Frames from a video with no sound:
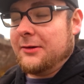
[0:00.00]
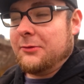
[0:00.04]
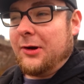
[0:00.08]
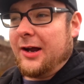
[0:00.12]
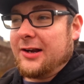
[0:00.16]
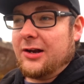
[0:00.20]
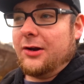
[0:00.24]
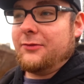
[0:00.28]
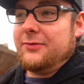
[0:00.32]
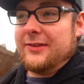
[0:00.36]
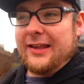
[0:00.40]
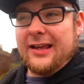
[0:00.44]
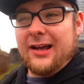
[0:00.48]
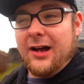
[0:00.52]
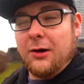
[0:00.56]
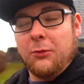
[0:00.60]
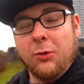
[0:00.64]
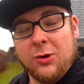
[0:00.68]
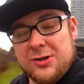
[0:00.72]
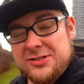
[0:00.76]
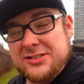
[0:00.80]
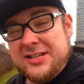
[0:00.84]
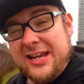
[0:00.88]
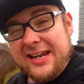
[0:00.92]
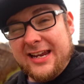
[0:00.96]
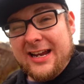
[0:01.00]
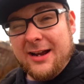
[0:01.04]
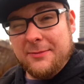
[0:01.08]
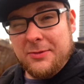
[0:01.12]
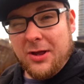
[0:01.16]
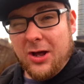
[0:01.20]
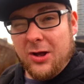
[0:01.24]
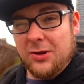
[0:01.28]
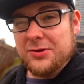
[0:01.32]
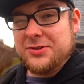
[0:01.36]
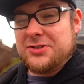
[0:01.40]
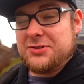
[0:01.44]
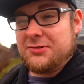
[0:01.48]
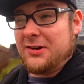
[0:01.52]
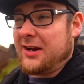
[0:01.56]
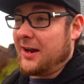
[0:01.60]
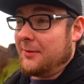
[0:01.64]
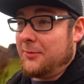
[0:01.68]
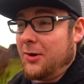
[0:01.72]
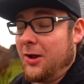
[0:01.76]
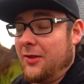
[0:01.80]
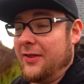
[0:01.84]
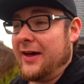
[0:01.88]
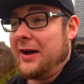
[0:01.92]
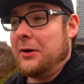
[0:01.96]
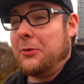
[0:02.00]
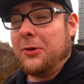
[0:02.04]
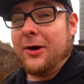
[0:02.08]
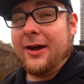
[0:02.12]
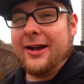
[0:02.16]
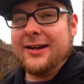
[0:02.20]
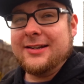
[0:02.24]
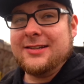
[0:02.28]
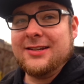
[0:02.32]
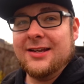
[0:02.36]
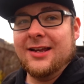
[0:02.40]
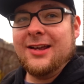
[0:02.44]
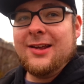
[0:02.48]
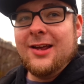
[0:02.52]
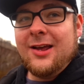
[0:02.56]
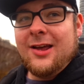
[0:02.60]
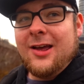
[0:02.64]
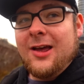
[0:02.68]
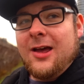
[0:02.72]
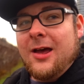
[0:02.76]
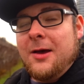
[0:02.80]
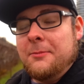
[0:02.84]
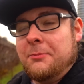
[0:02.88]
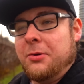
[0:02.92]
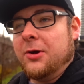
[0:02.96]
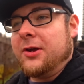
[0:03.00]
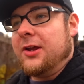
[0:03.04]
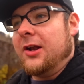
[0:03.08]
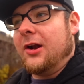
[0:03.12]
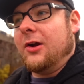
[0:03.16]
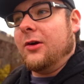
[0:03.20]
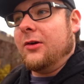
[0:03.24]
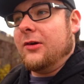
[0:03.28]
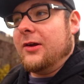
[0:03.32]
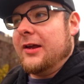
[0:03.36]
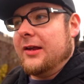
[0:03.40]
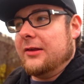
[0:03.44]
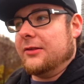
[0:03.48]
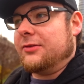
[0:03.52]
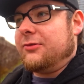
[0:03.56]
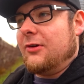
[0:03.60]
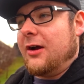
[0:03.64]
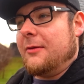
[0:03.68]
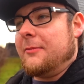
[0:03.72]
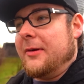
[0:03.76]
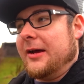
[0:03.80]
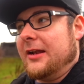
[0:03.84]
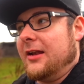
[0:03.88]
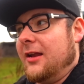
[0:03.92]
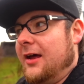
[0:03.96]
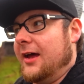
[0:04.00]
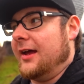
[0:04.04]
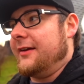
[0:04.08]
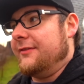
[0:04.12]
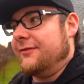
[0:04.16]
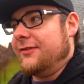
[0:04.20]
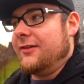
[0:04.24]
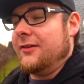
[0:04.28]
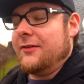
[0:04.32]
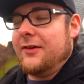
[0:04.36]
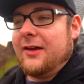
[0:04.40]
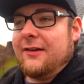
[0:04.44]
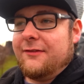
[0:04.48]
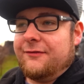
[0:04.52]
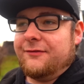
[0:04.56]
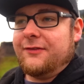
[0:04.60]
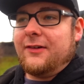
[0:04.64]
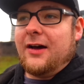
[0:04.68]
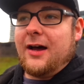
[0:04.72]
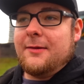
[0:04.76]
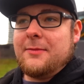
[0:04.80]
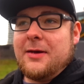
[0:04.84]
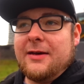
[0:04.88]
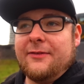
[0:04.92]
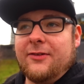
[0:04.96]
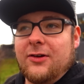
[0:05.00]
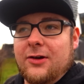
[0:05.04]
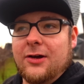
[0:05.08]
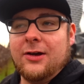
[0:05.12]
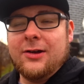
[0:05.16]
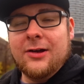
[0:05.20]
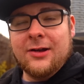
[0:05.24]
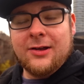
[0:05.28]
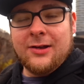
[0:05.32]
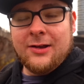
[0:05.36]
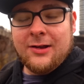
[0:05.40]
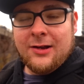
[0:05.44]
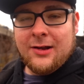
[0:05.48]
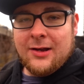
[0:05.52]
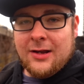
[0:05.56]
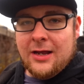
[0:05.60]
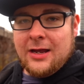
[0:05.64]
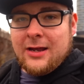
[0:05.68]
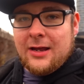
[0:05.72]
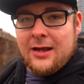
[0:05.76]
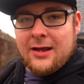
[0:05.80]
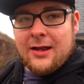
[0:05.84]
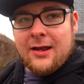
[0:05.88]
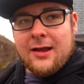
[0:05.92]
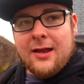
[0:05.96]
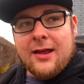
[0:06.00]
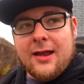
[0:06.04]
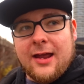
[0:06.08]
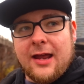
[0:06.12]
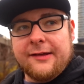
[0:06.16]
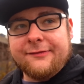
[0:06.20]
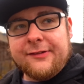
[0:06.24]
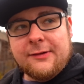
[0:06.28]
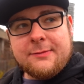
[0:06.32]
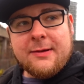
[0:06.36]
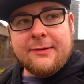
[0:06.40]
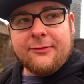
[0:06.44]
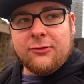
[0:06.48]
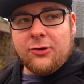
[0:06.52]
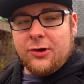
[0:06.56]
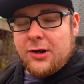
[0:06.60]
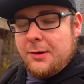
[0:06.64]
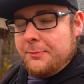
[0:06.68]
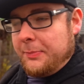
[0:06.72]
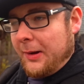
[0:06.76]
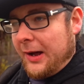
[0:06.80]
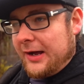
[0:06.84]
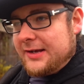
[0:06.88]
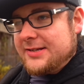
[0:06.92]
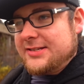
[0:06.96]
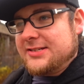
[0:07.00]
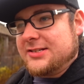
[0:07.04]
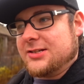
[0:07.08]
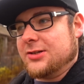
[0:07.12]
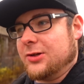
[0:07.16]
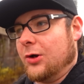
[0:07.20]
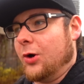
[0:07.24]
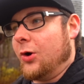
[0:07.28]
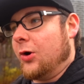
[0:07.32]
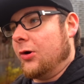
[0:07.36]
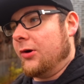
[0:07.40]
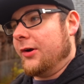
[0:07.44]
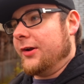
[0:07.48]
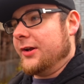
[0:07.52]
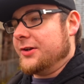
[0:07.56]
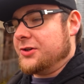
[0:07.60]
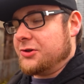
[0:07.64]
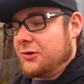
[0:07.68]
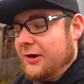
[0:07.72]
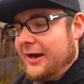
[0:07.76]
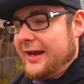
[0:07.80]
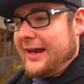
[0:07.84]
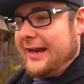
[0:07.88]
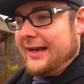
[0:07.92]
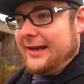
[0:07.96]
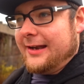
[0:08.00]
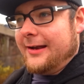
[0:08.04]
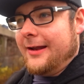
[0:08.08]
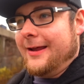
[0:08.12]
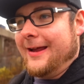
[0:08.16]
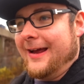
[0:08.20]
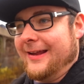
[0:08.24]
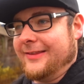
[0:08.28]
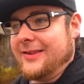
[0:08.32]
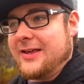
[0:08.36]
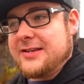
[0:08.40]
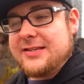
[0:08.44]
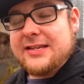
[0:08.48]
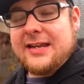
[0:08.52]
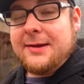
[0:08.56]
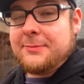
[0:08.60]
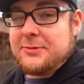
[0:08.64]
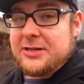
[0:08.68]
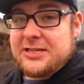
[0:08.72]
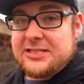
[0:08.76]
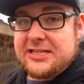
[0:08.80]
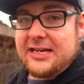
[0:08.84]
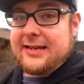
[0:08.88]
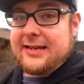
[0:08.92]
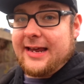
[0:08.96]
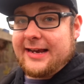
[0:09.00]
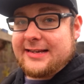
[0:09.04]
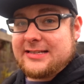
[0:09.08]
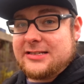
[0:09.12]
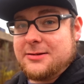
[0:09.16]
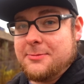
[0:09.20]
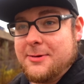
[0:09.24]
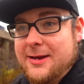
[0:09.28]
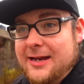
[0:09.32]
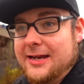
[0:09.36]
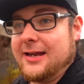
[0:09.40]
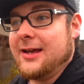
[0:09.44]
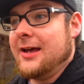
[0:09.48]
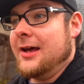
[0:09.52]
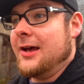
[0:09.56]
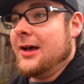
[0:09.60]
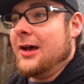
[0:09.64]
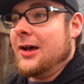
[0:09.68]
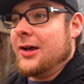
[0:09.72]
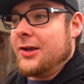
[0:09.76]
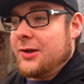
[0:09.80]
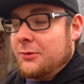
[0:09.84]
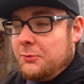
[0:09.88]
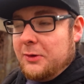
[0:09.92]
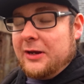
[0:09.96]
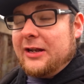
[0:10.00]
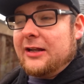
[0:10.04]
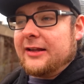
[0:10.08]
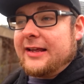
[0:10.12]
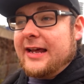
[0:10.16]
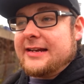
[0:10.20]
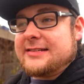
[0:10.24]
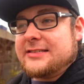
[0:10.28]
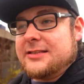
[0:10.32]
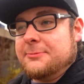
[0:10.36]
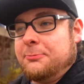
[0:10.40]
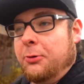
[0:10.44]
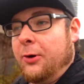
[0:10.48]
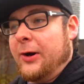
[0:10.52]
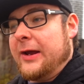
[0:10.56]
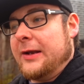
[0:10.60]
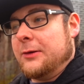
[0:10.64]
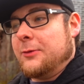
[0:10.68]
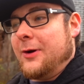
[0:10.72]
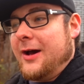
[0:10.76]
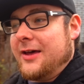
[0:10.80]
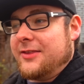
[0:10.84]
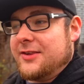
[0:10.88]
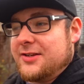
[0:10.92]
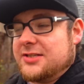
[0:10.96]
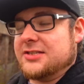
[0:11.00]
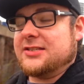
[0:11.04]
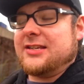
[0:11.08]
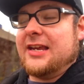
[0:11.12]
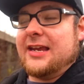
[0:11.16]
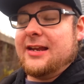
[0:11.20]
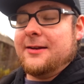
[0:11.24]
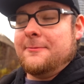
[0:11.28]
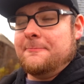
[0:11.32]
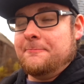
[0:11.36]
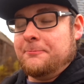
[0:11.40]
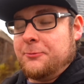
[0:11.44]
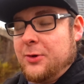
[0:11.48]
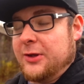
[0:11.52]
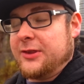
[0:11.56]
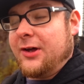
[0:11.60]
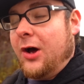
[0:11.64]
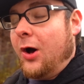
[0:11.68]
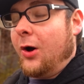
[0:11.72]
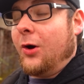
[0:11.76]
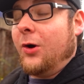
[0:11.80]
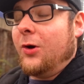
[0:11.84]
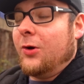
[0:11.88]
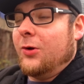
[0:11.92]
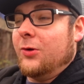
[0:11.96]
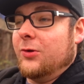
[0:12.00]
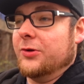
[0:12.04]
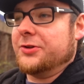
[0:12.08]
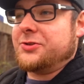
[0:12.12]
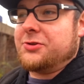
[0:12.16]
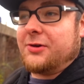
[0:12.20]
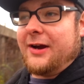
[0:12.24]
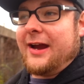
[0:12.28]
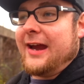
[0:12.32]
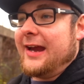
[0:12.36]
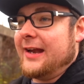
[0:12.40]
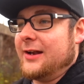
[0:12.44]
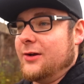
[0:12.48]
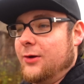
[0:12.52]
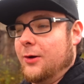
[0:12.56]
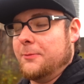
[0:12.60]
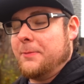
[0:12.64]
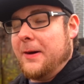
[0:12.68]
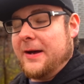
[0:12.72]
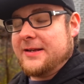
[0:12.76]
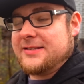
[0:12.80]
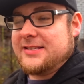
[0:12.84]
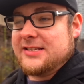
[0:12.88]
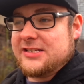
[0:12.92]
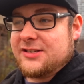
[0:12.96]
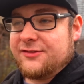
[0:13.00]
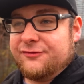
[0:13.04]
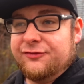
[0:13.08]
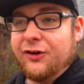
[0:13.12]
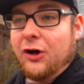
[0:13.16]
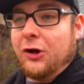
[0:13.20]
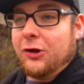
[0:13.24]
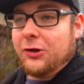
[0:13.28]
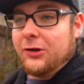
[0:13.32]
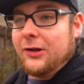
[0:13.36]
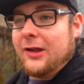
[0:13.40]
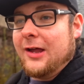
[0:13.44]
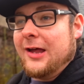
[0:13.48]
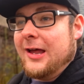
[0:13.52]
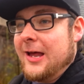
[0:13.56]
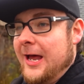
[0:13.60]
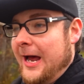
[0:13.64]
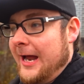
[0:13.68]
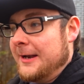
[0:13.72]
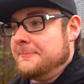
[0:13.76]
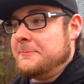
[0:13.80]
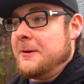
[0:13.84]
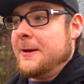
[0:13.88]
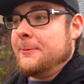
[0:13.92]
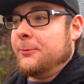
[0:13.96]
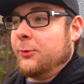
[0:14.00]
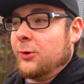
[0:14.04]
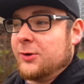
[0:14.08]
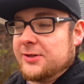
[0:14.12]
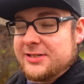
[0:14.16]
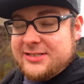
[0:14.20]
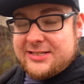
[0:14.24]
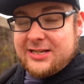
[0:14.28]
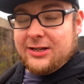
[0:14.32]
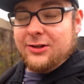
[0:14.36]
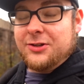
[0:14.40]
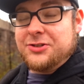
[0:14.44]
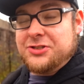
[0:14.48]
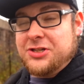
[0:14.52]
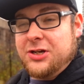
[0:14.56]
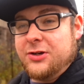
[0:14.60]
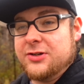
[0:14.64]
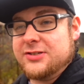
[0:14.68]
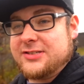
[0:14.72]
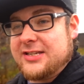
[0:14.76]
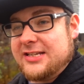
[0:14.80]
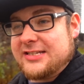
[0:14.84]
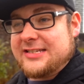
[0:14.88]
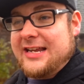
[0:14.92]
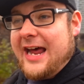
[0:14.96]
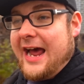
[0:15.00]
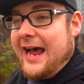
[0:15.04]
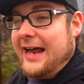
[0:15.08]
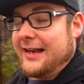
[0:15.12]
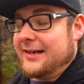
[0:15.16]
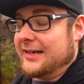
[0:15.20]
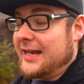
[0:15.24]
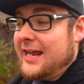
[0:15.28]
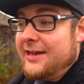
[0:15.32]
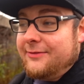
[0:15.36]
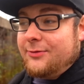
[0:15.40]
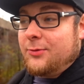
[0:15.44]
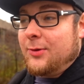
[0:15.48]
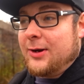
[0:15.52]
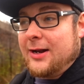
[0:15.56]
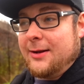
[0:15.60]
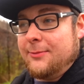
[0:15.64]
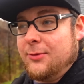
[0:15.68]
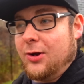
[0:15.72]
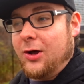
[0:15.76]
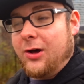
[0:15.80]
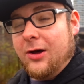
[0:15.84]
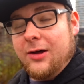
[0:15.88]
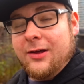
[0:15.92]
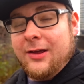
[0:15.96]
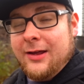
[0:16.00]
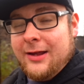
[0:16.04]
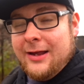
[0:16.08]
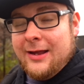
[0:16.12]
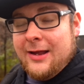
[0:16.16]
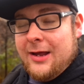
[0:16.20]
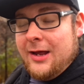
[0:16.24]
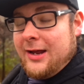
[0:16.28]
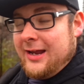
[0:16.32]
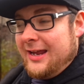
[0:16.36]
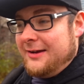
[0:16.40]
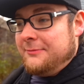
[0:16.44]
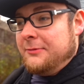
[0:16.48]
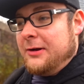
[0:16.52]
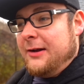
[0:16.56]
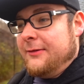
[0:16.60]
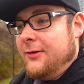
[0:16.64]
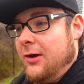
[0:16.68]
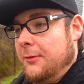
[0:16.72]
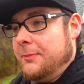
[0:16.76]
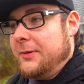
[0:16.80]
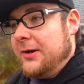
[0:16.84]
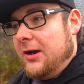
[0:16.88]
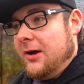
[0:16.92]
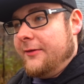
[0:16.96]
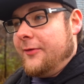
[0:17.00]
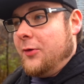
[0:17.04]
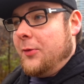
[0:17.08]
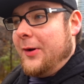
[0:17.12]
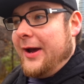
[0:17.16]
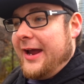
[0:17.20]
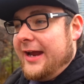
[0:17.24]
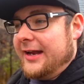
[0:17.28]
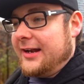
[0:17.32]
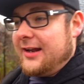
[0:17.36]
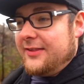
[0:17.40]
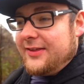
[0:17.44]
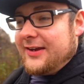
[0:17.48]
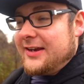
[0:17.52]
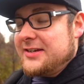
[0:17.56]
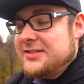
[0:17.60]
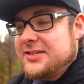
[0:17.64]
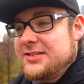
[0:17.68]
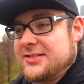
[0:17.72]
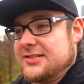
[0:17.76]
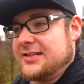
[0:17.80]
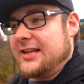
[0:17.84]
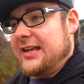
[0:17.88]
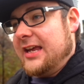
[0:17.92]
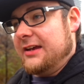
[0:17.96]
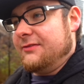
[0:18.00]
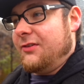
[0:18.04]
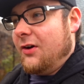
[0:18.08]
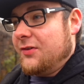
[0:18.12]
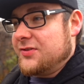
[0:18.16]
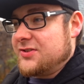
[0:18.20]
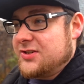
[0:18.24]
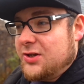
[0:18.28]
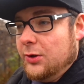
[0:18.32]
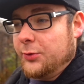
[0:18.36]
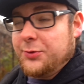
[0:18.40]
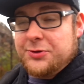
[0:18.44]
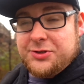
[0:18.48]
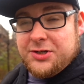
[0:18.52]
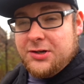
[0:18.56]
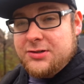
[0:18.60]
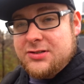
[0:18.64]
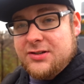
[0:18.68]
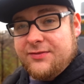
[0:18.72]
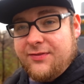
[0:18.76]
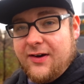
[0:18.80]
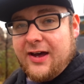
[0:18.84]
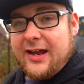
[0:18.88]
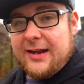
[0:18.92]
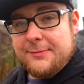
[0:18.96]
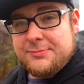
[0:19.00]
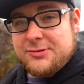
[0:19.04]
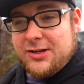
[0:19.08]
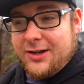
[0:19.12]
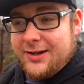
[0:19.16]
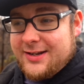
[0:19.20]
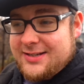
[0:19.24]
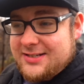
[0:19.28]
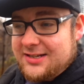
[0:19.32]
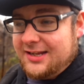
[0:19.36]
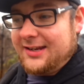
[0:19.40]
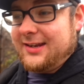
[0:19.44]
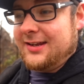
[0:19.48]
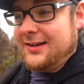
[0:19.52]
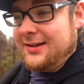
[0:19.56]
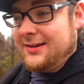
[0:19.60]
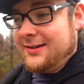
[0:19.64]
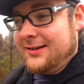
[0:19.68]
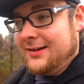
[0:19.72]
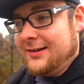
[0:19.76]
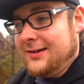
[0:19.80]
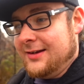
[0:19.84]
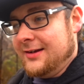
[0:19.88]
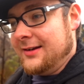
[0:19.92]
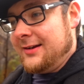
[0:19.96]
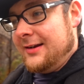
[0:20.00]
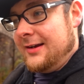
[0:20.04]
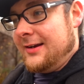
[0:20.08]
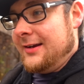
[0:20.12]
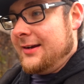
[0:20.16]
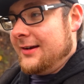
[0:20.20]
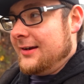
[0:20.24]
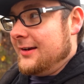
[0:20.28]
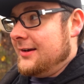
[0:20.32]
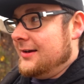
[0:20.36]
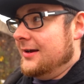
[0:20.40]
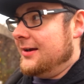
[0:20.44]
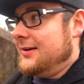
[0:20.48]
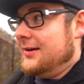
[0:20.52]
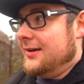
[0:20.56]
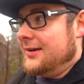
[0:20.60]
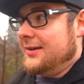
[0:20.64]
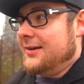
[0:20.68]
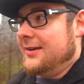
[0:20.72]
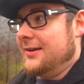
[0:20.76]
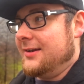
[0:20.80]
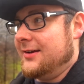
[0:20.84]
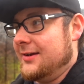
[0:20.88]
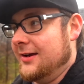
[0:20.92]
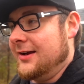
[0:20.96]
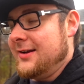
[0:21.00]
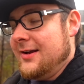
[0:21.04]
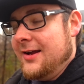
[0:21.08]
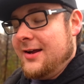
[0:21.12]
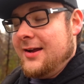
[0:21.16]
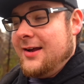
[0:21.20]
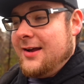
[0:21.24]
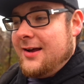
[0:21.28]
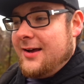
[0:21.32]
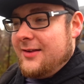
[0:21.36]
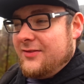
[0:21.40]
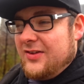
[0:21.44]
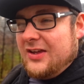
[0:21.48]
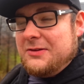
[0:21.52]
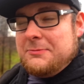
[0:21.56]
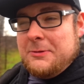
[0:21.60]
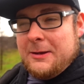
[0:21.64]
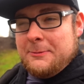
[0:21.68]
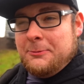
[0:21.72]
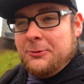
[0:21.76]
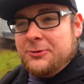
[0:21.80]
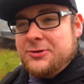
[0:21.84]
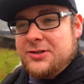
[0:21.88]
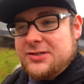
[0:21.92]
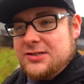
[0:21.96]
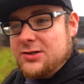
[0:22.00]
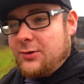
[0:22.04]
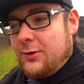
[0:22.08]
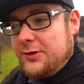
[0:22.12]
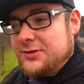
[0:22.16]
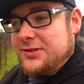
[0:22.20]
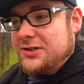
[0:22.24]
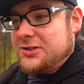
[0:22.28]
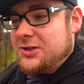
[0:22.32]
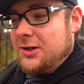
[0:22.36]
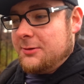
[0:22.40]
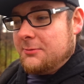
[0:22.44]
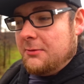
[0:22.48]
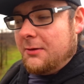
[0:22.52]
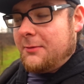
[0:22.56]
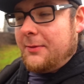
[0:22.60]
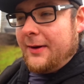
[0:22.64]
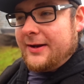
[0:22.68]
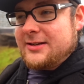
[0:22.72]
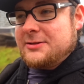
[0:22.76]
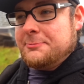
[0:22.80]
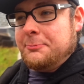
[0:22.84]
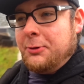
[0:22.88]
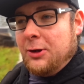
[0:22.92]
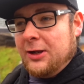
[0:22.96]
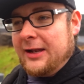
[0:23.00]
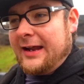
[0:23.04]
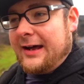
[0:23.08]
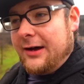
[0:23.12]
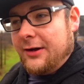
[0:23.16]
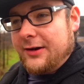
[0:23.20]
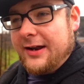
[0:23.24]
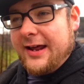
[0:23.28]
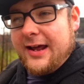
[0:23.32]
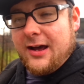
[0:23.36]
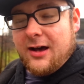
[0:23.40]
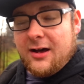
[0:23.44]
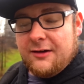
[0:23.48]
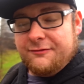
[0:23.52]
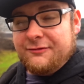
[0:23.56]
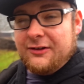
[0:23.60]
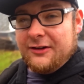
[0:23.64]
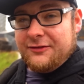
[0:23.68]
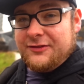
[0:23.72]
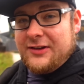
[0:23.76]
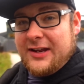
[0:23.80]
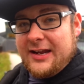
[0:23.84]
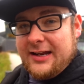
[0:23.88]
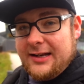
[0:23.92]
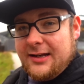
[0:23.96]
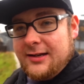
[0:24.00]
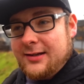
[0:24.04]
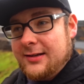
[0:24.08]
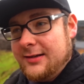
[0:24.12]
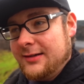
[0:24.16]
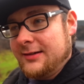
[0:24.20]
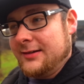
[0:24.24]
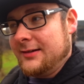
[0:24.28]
I don't think I was taking up the whole street, I'm not that wide. But you know, throughout my life, if I'm ever if I'm ever on a bus or on a train and there's an empty next to me, it'll get to the point where the seat, where the whole train or bus is full, and people will still choose to stand, even when I'm not, even when I've not been overweight. And I think it's just because I give off school shooter vibes, honestly. I think people just always assume I'm about to pull out an AR-15.